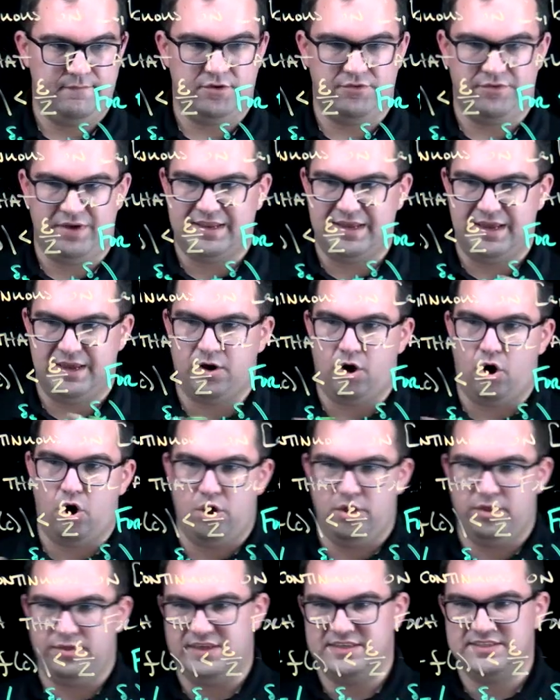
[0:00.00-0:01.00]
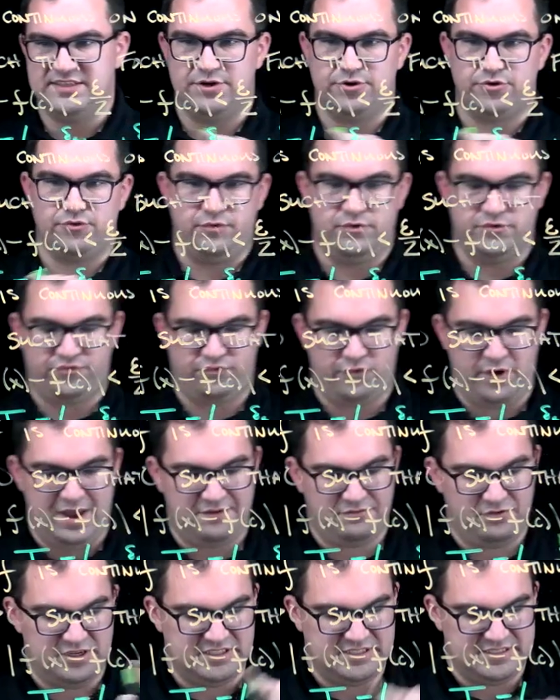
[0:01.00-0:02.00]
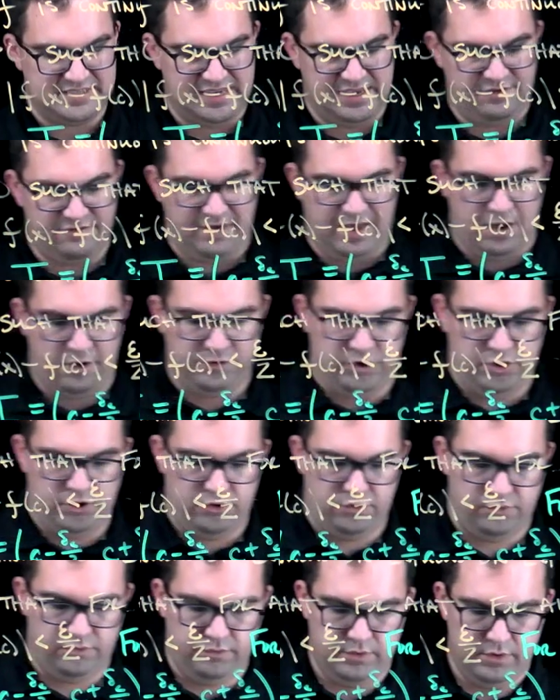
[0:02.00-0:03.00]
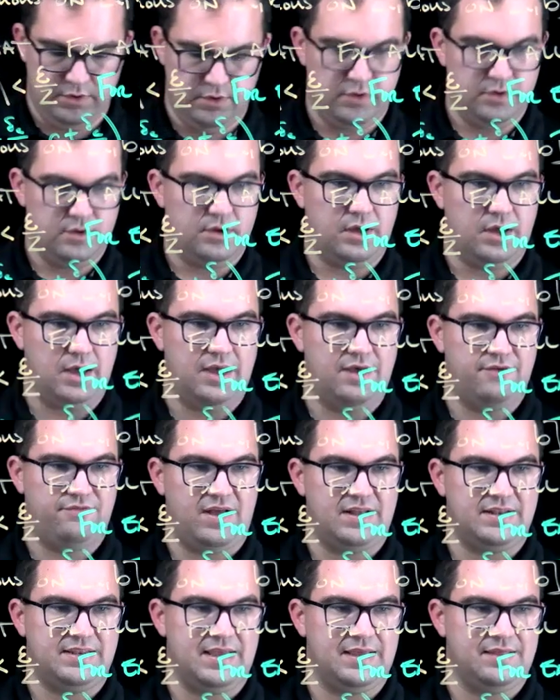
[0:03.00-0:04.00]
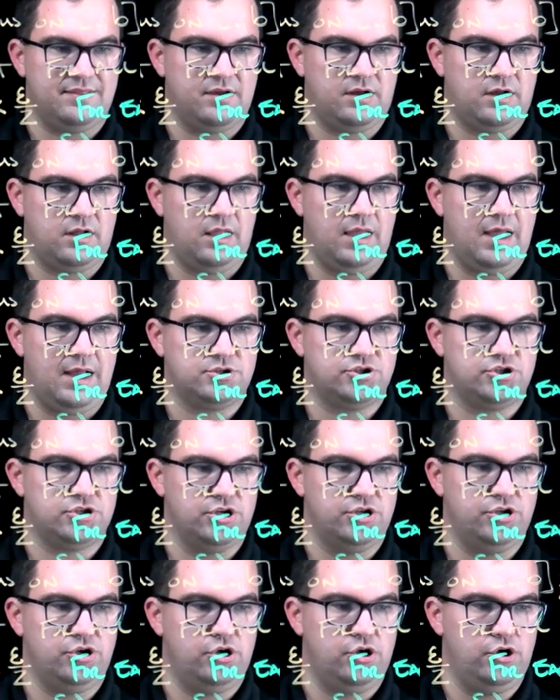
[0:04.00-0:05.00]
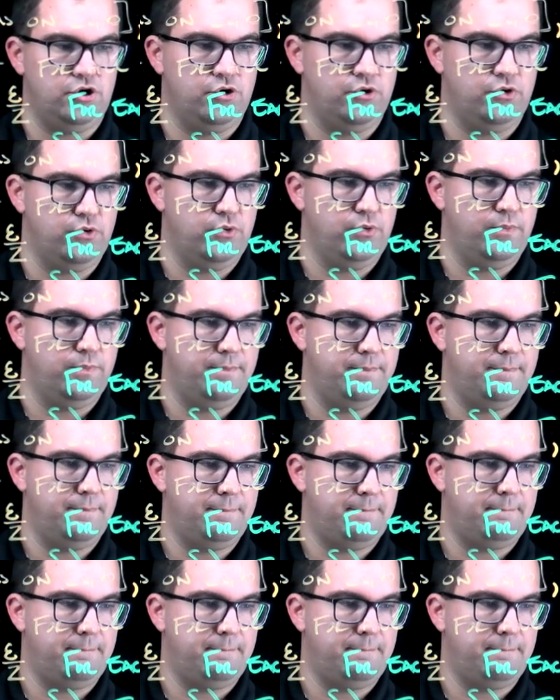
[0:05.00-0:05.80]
so if I take all of these intervals for every C value, if I take the collection U